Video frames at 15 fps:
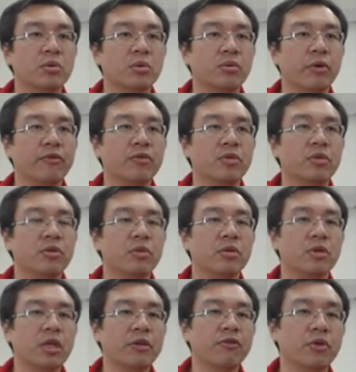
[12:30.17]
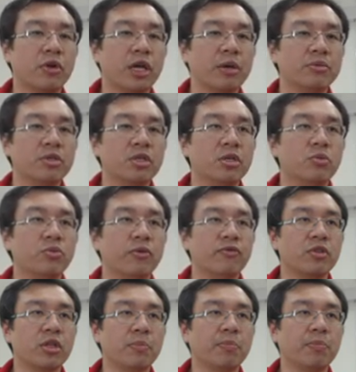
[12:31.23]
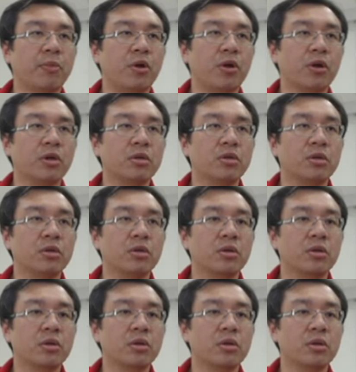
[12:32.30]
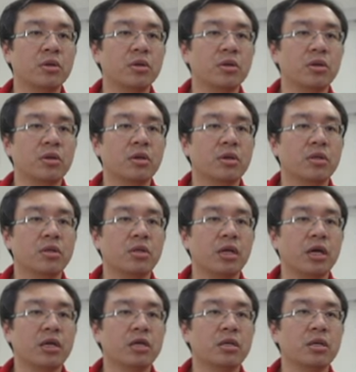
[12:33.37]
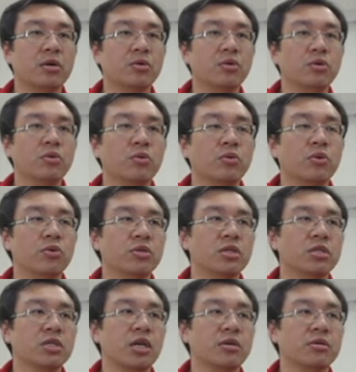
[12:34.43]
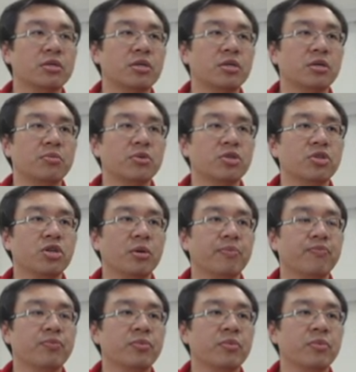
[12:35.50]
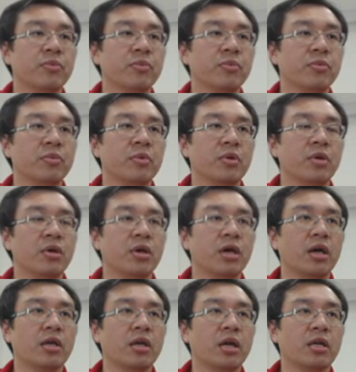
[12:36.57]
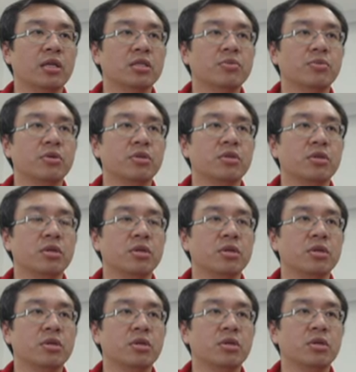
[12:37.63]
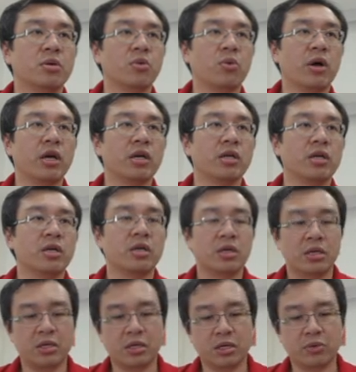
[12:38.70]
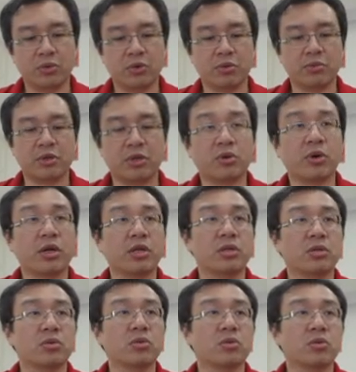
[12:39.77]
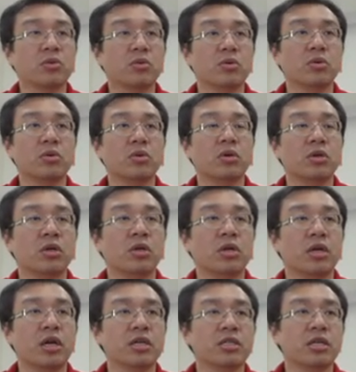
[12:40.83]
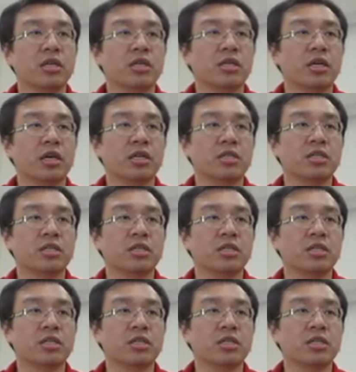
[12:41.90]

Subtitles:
with, if you capture with the pawn, then the rook will just capture the bishop. And at this position, the white will be going to h8 and